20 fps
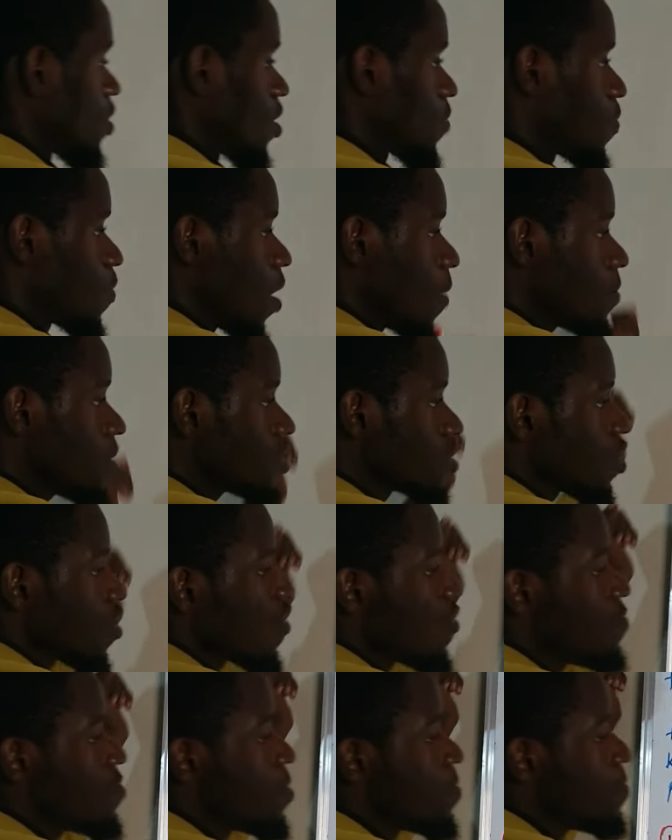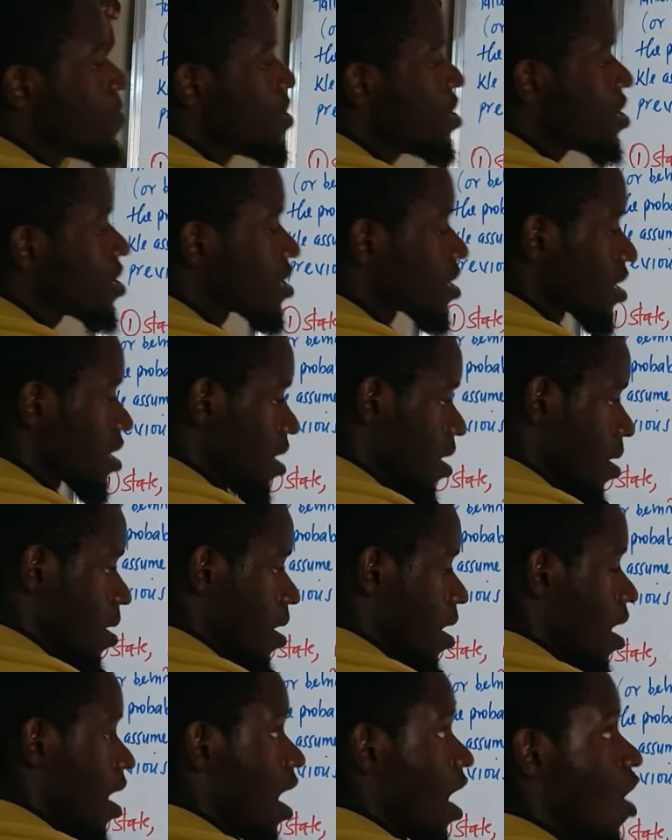The probability of me being,
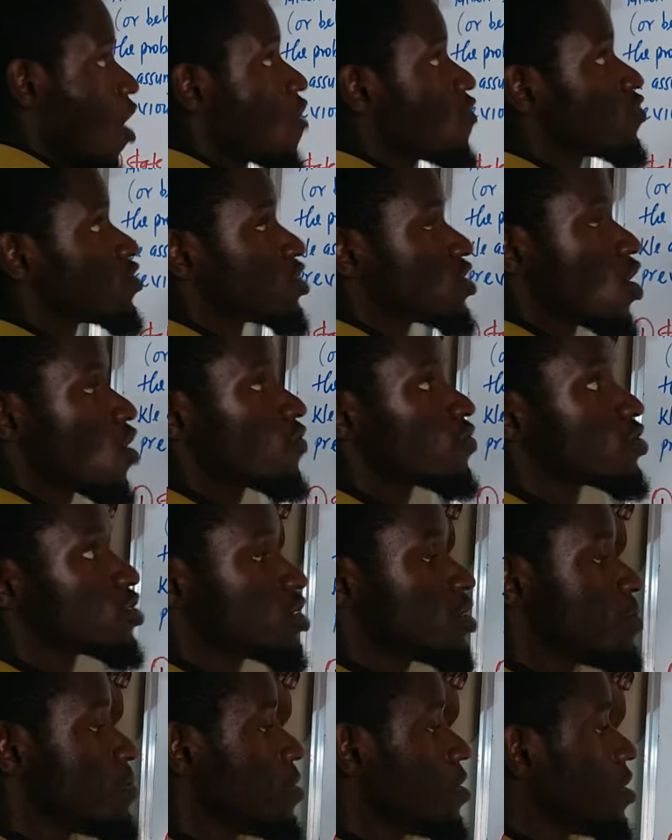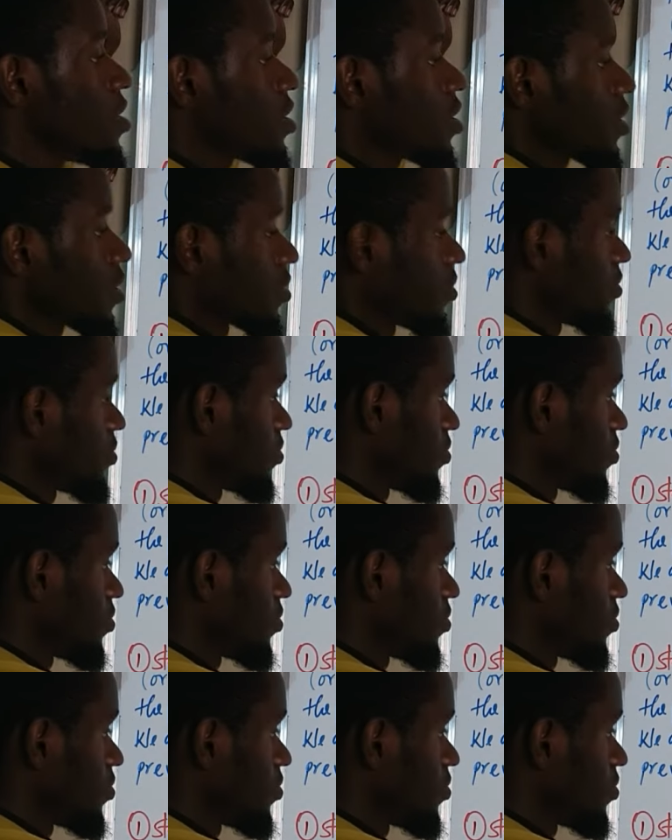of she being